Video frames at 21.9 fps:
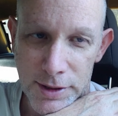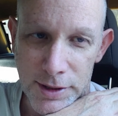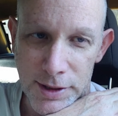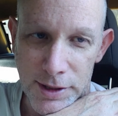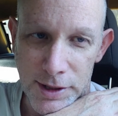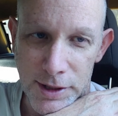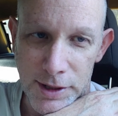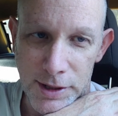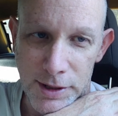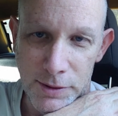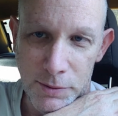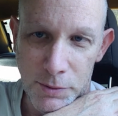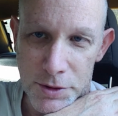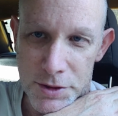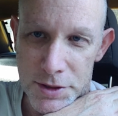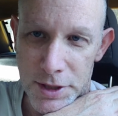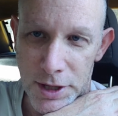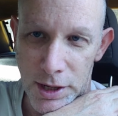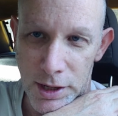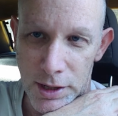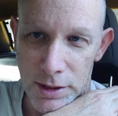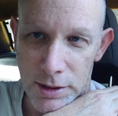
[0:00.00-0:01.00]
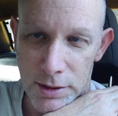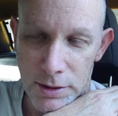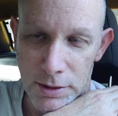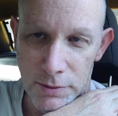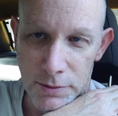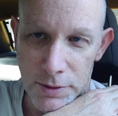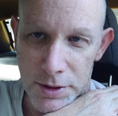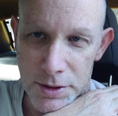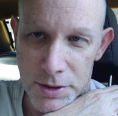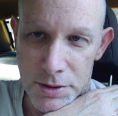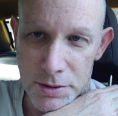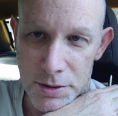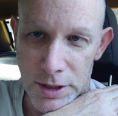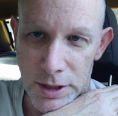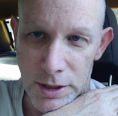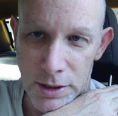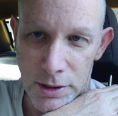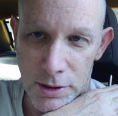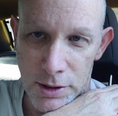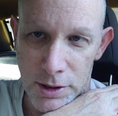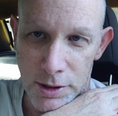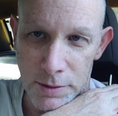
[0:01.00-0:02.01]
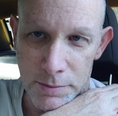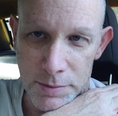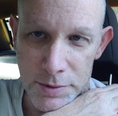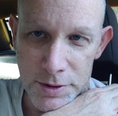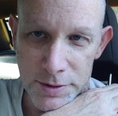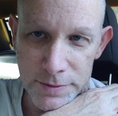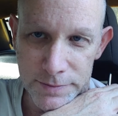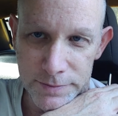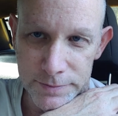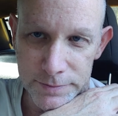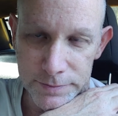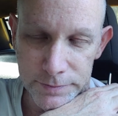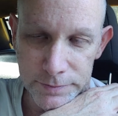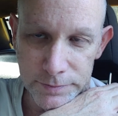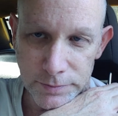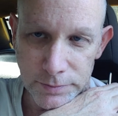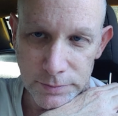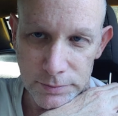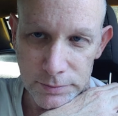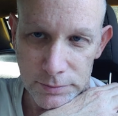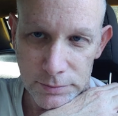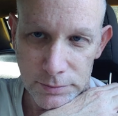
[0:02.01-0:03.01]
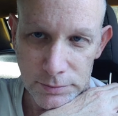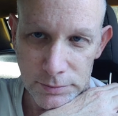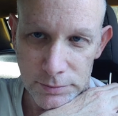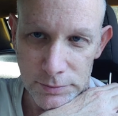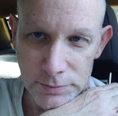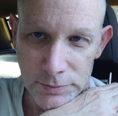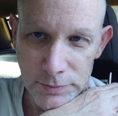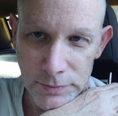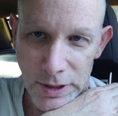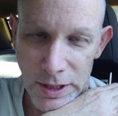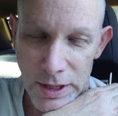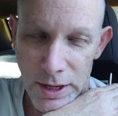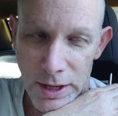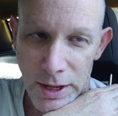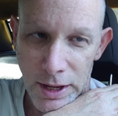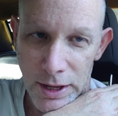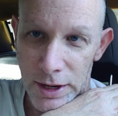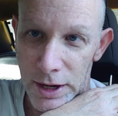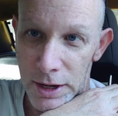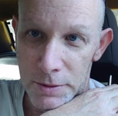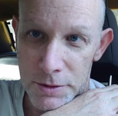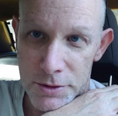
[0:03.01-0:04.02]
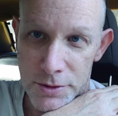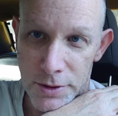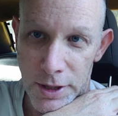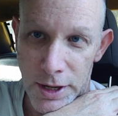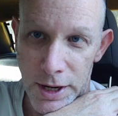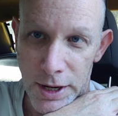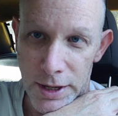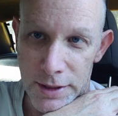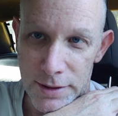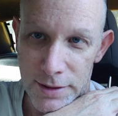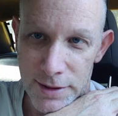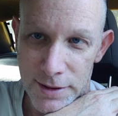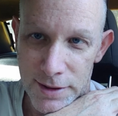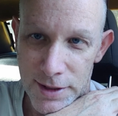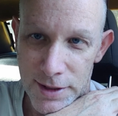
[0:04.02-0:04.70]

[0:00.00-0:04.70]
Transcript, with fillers: uh, was not going to get harmed. And I was right.